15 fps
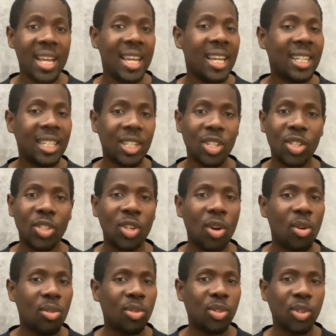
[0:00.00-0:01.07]
It's just
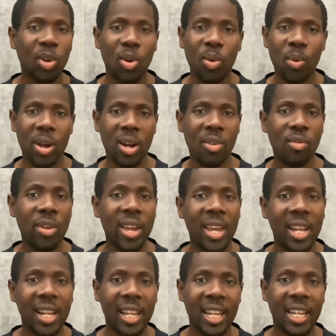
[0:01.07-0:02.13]
so, so well
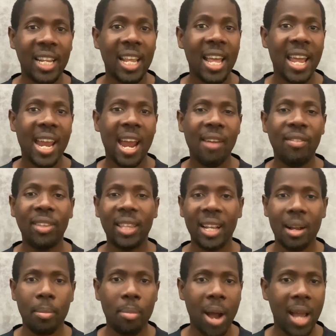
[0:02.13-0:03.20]
written and everything
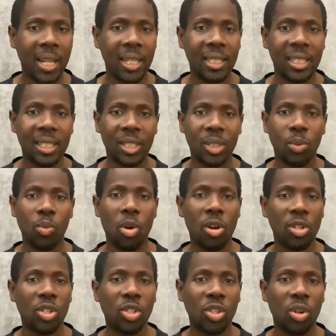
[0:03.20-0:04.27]
about it just works
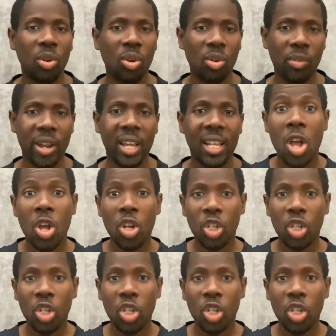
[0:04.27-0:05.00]
so great.